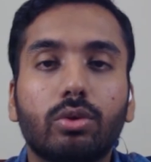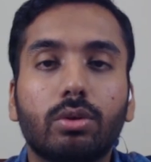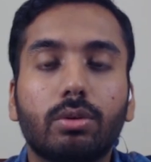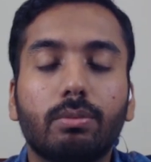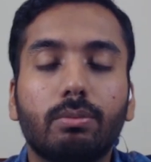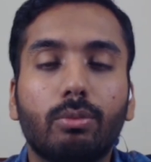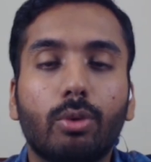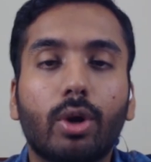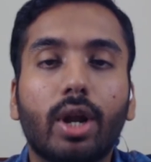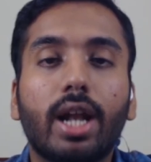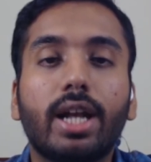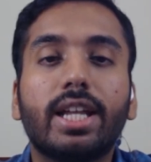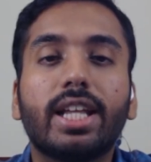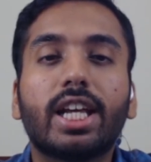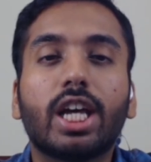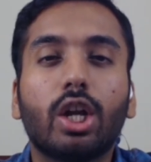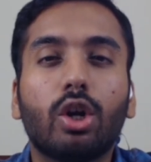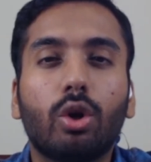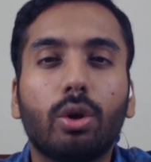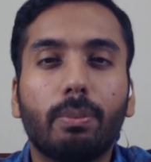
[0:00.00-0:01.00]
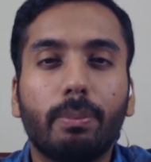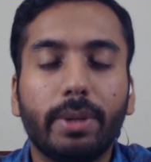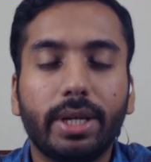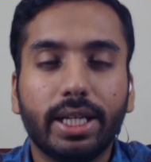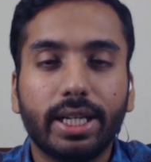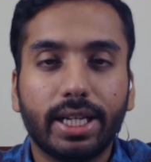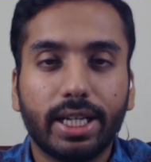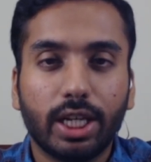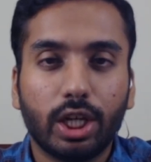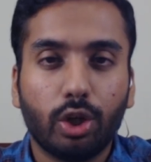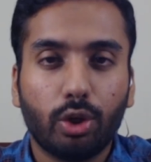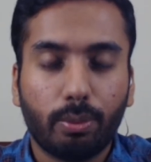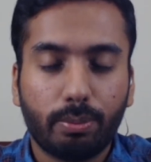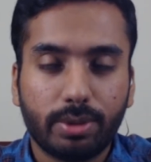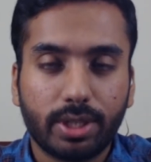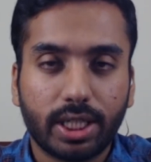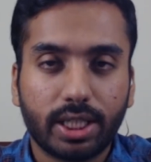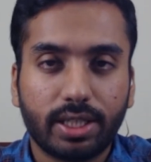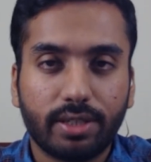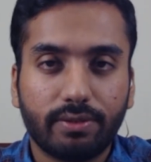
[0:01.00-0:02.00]
morality cannot be really
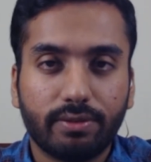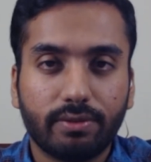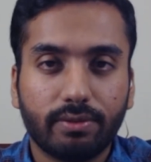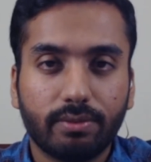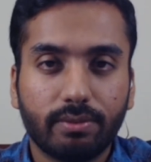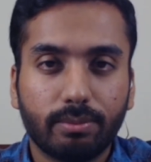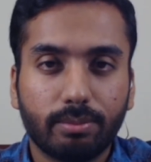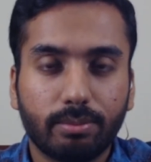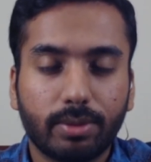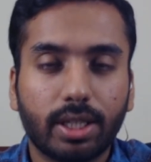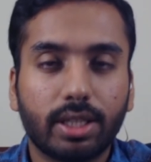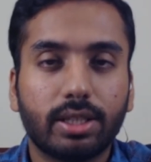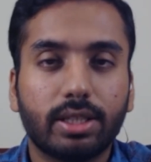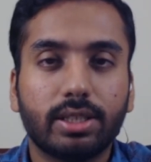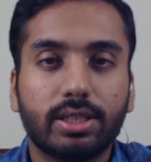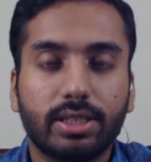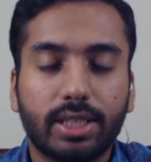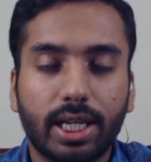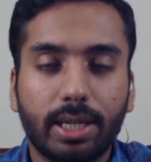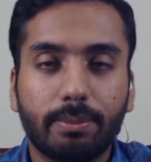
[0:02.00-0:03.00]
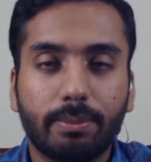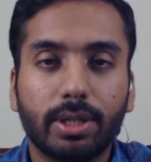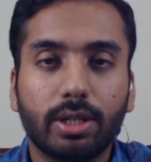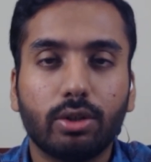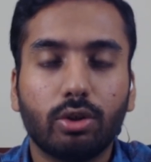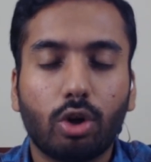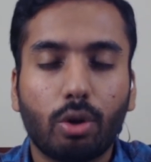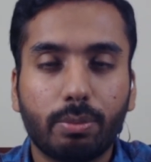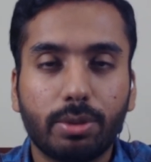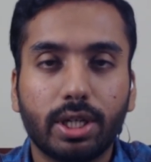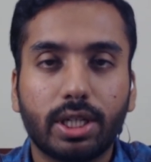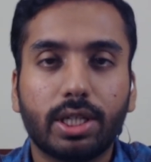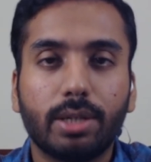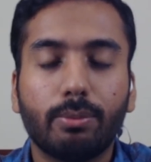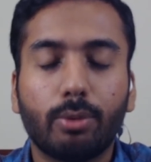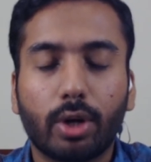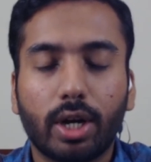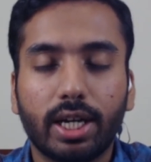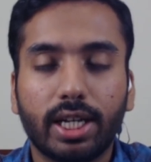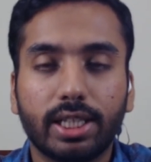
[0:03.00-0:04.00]
objective. That the statement, objective
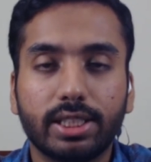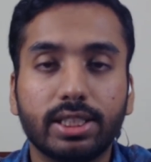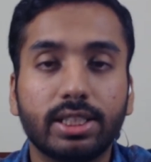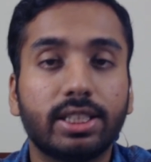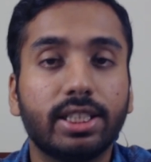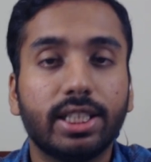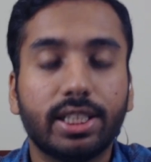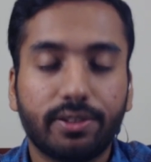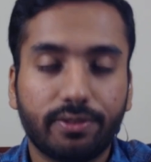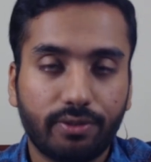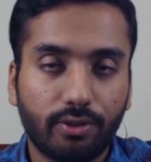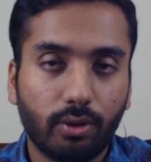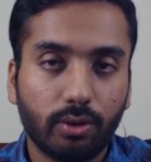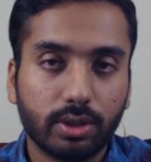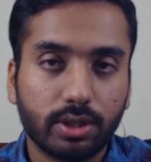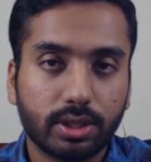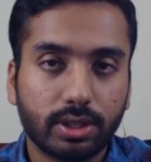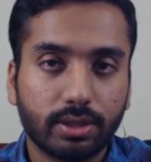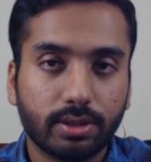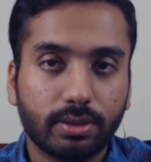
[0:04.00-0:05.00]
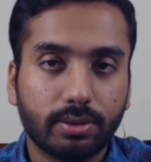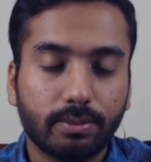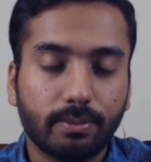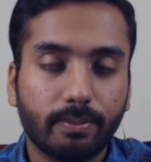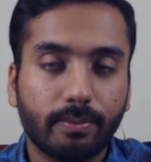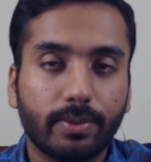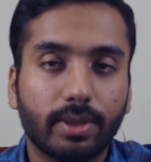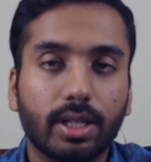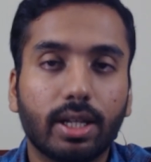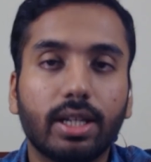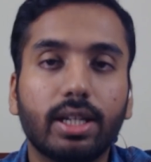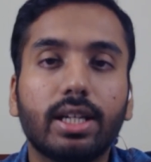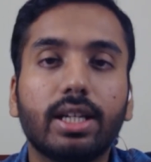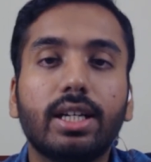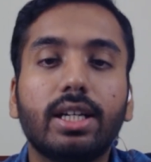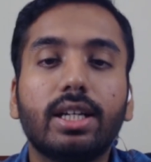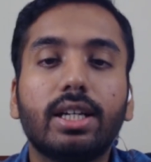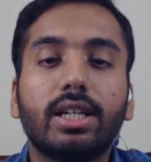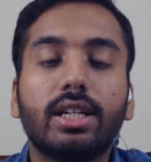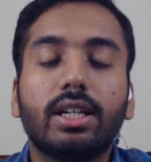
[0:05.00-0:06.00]
morality exists, is false. Right?
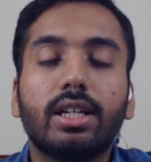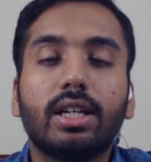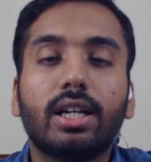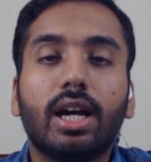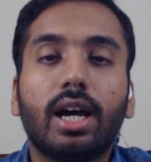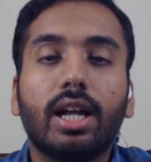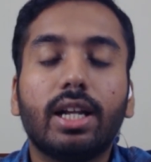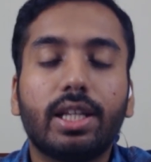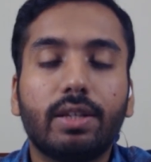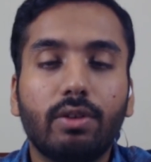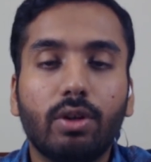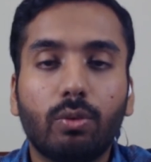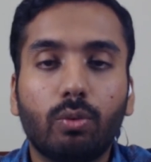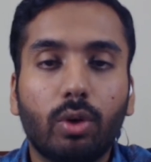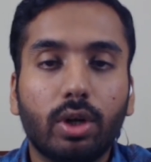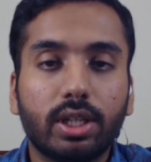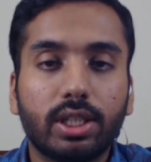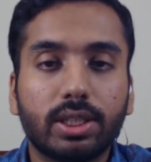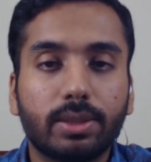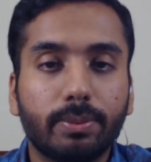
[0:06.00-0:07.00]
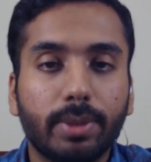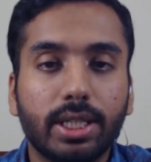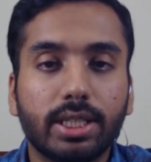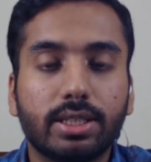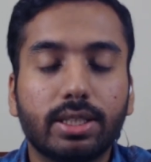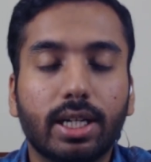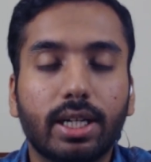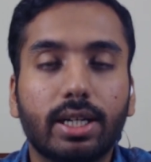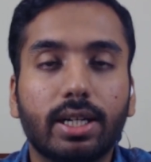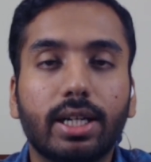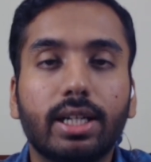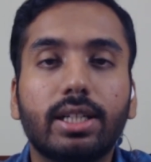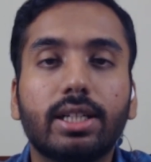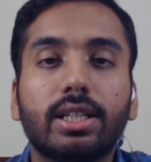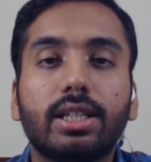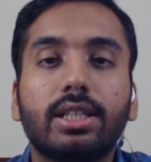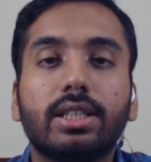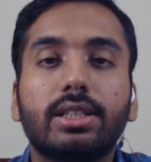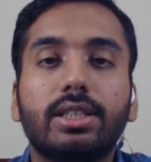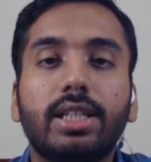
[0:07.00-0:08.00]
I'll give you what this means, right?
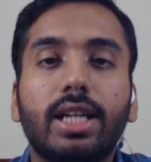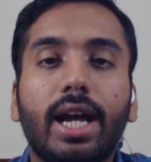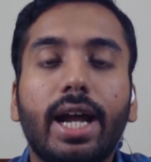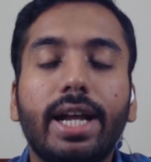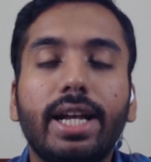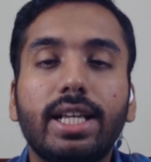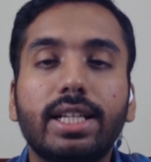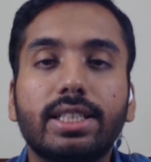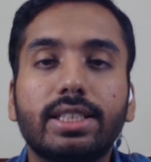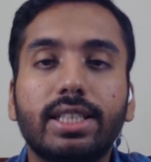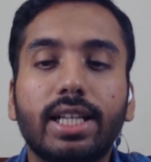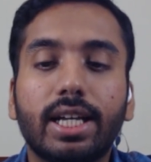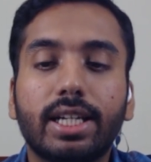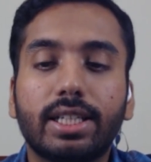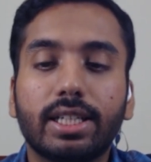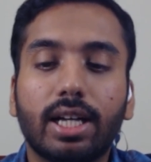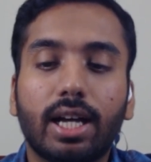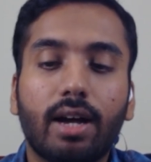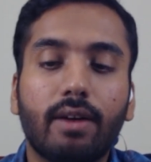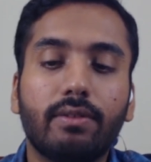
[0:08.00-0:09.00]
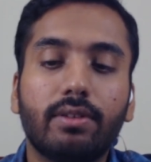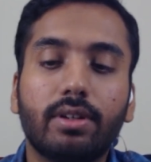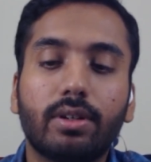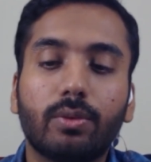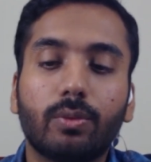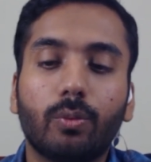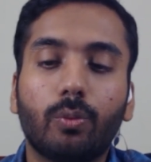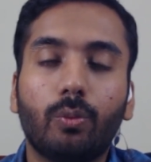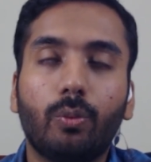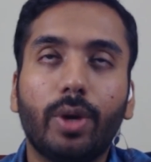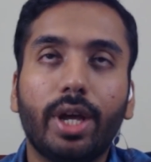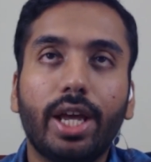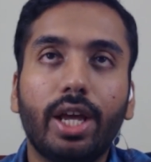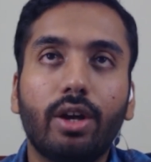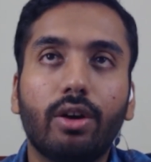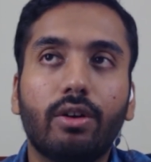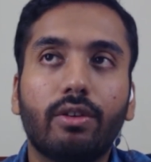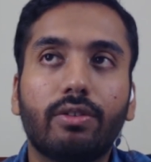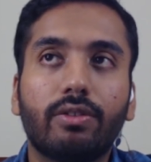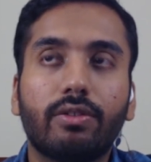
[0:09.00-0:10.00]
The idea is that our way
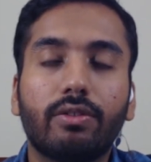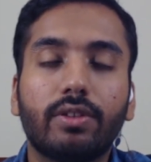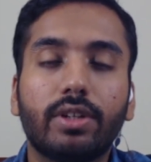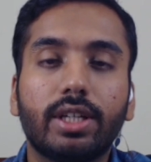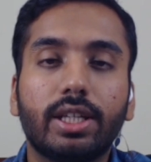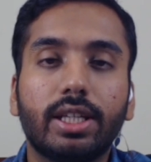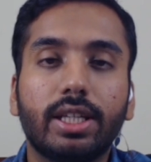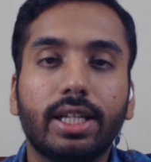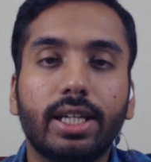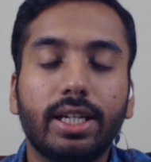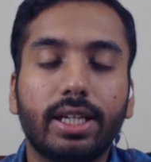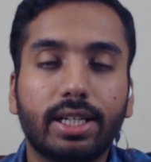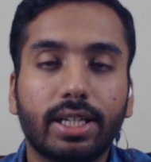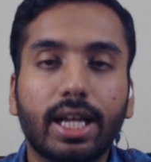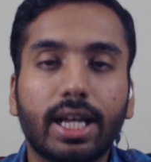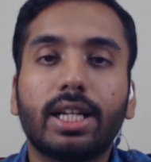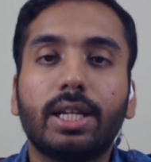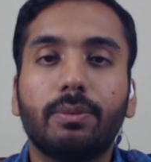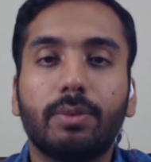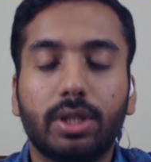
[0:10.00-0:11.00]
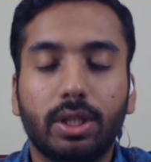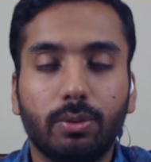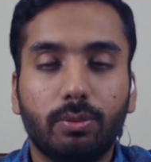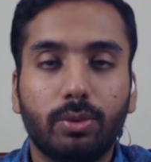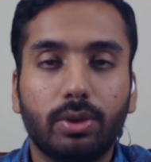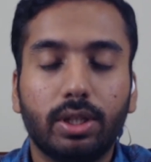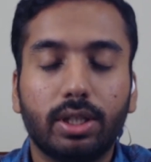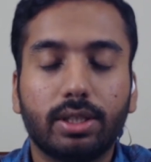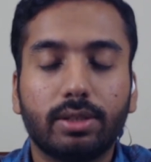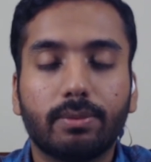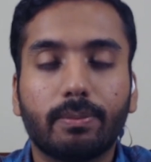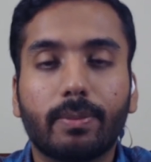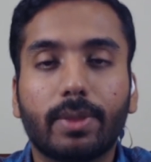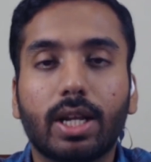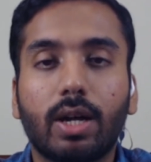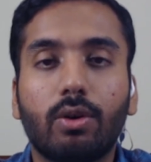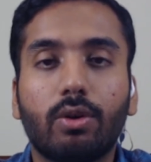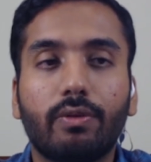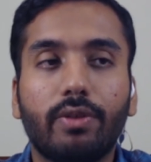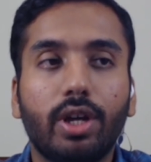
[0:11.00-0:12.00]
of interacting with the world,
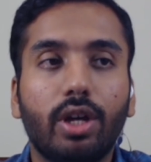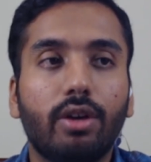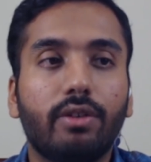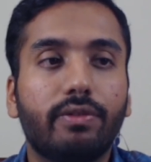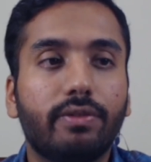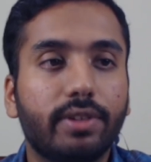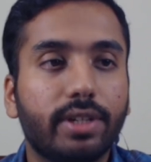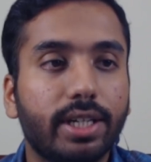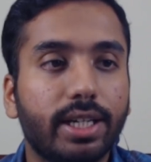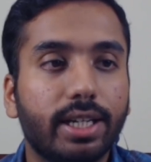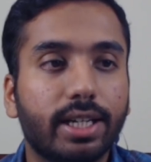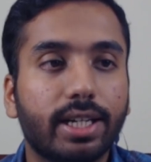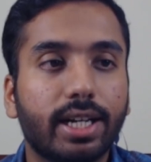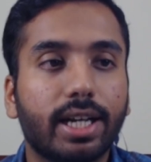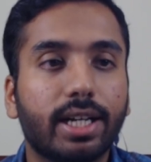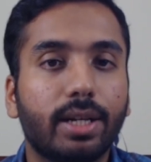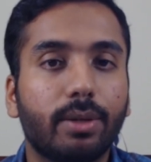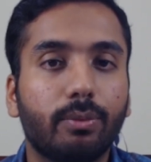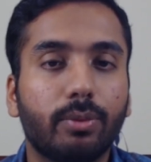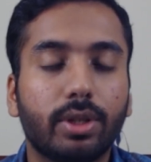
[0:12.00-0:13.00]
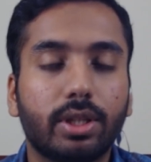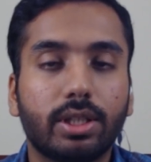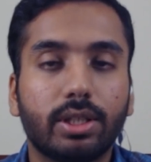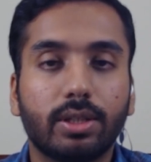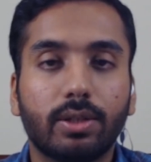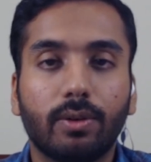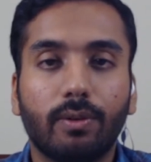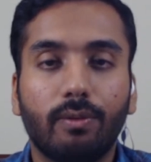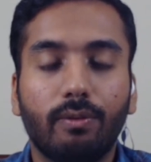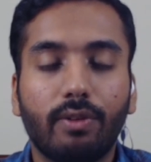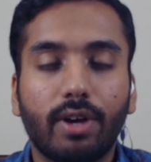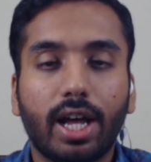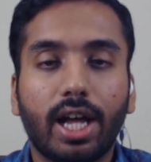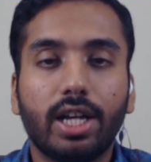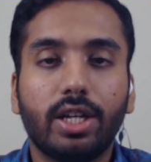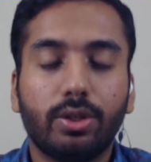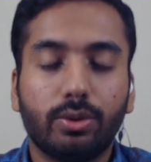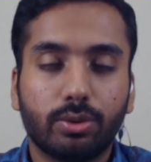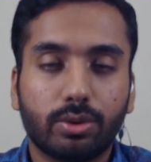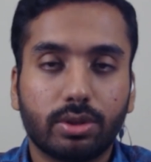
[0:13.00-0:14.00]
our way of interacting with
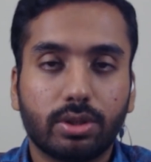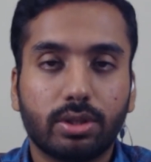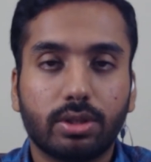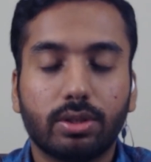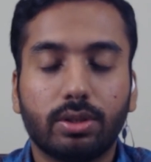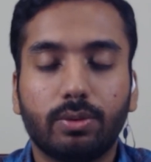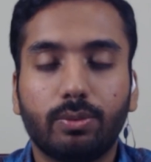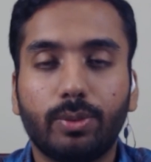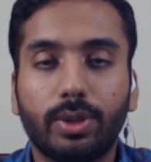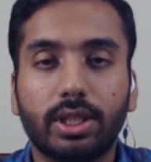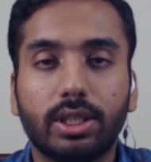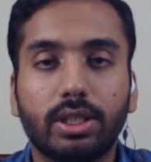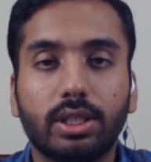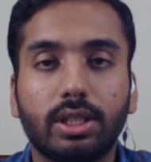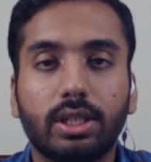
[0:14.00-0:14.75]
values, with